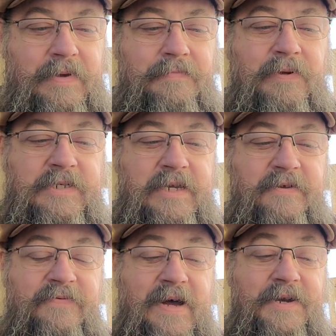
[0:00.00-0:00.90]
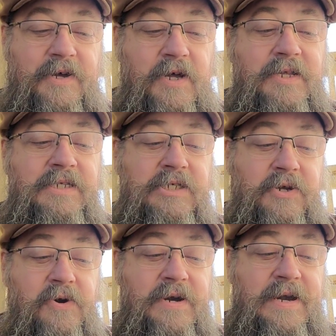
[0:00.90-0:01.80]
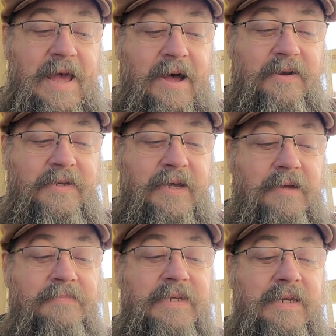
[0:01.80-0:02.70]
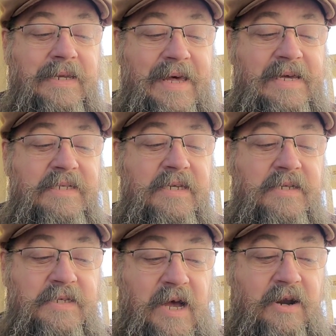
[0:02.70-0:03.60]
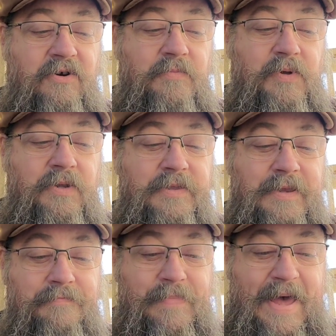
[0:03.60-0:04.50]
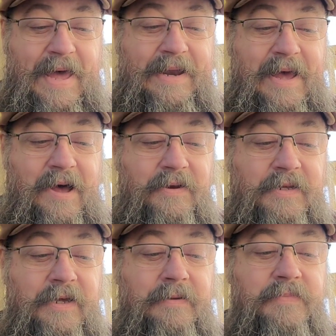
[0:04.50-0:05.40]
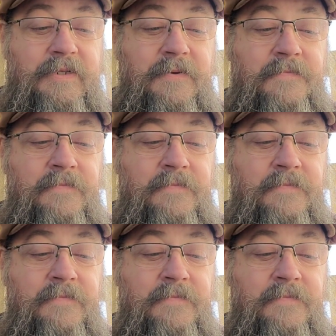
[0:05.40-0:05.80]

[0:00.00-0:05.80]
People tend to find uncertain outcomes less tolerable than bad outcomes.